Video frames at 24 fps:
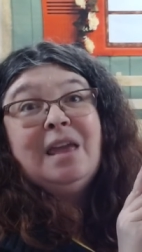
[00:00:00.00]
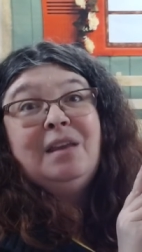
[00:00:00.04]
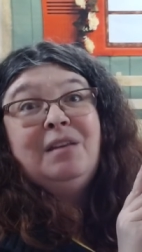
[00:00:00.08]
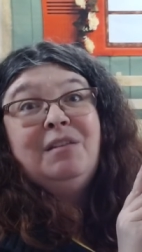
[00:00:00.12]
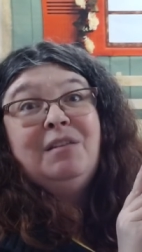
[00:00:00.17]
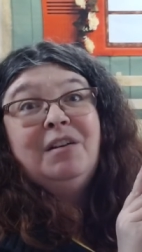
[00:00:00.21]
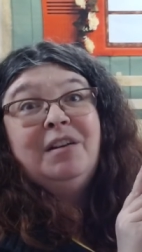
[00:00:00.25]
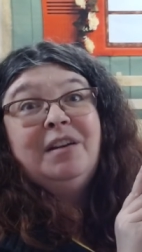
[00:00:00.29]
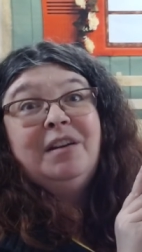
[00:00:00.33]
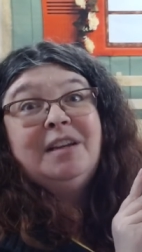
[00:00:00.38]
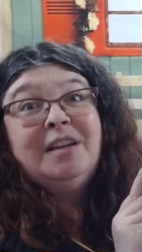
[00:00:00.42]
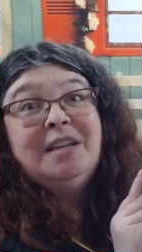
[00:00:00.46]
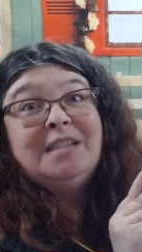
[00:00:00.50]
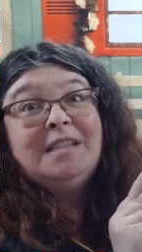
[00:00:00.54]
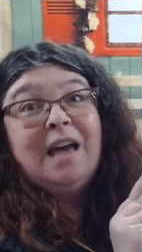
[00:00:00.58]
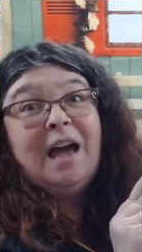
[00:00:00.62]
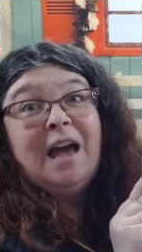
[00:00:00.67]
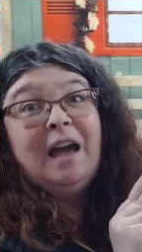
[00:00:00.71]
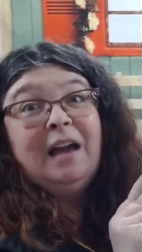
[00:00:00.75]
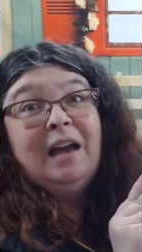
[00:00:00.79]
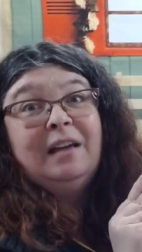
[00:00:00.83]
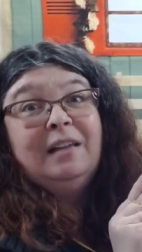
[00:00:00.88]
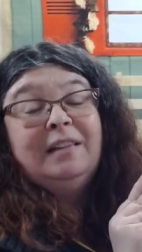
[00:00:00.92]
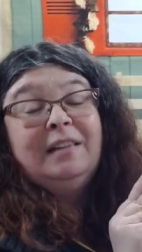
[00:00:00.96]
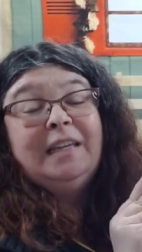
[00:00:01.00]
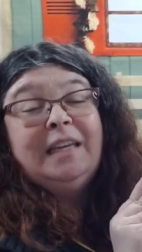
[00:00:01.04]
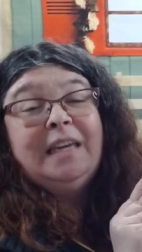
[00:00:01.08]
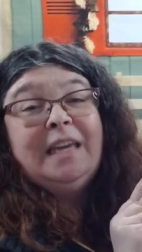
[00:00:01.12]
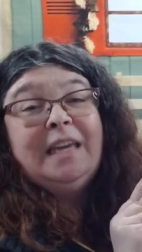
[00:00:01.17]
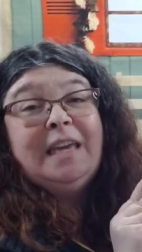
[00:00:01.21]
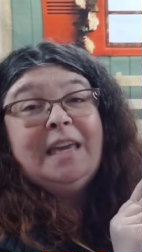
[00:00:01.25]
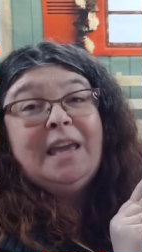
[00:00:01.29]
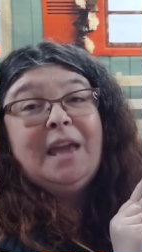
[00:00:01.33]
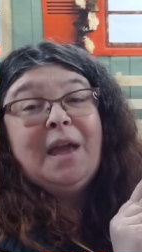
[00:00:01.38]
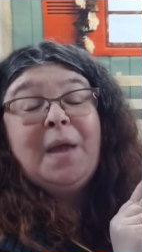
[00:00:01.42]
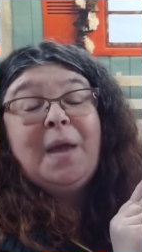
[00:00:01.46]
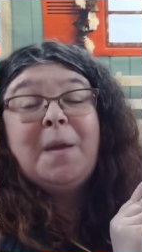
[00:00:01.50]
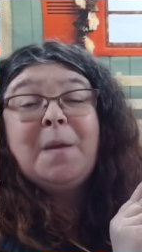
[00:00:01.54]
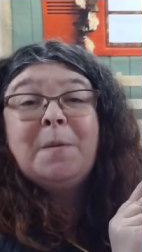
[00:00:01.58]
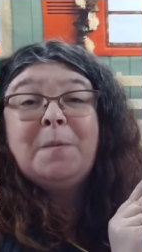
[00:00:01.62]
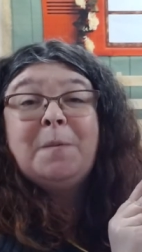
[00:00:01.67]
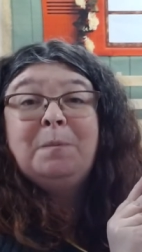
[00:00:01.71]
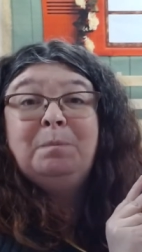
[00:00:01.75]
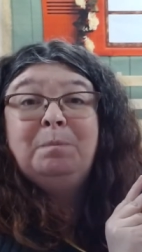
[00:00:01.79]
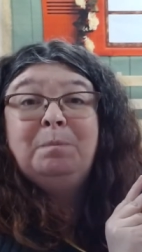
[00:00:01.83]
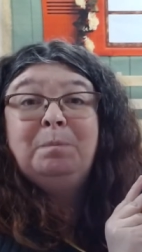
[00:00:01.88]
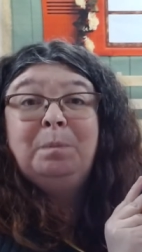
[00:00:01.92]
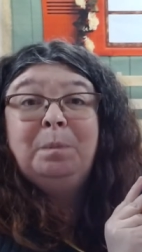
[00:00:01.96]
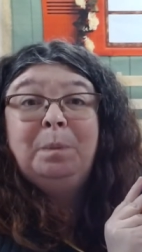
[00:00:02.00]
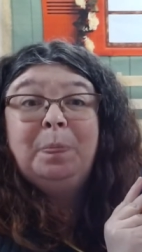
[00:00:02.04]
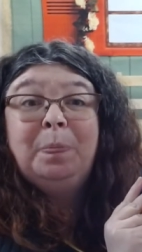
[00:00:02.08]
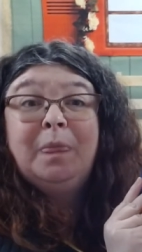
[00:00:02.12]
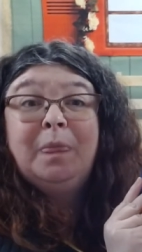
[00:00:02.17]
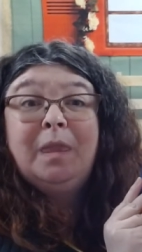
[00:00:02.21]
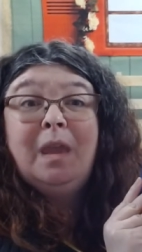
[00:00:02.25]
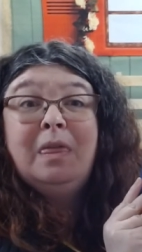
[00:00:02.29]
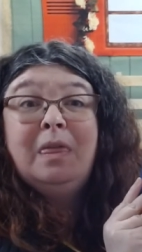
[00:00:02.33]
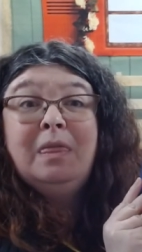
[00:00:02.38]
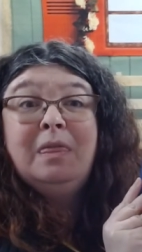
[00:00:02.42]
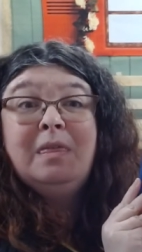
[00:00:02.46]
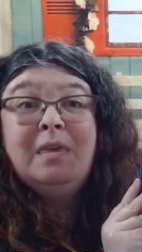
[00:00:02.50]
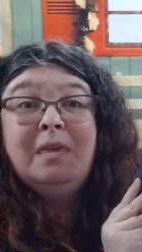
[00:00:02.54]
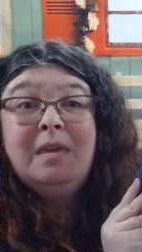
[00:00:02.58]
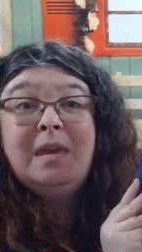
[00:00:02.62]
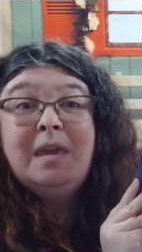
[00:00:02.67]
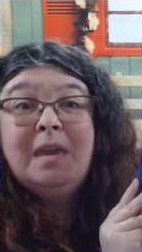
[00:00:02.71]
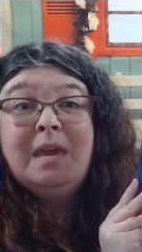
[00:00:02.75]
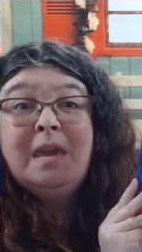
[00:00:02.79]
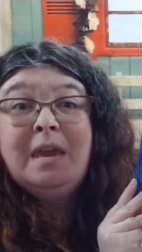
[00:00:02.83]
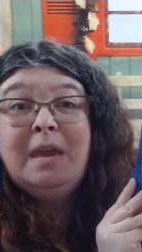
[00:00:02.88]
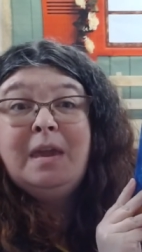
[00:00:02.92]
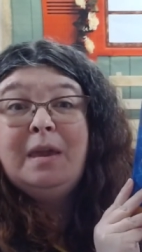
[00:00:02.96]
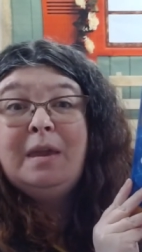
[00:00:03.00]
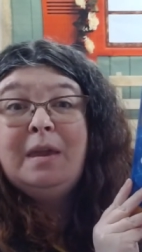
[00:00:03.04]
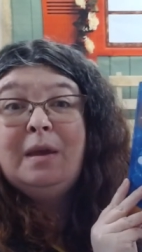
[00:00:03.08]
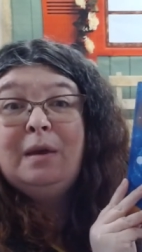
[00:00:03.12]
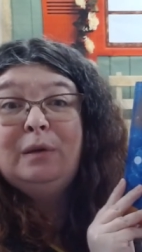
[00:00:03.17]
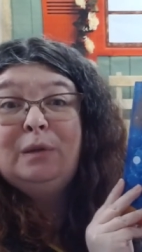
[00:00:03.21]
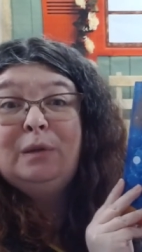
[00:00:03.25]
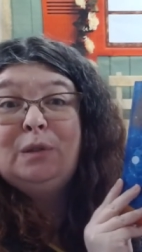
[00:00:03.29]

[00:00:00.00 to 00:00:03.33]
Not exactly the